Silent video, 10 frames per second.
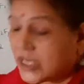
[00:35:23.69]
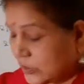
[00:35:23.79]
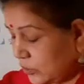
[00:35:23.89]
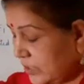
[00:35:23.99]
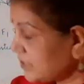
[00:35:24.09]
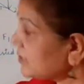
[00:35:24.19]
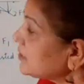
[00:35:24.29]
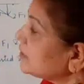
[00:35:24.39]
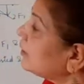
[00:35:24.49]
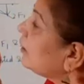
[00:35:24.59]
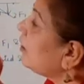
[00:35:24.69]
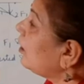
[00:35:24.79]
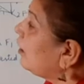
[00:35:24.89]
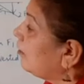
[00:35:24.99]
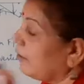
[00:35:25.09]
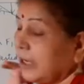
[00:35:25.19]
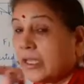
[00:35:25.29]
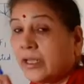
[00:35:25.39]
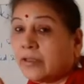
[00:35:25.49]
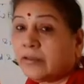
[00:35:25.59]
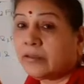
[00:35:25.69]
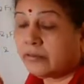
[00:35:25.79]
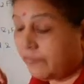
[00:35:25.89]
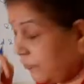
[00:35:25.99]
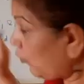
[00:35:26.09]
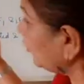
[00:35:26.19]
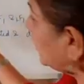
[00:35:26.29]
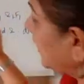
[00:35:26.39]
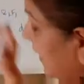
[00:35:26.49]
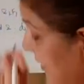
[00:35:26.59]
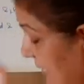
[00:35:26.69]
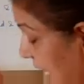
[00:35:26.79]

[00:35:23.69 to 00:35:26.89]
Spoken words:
So this is the fourth case I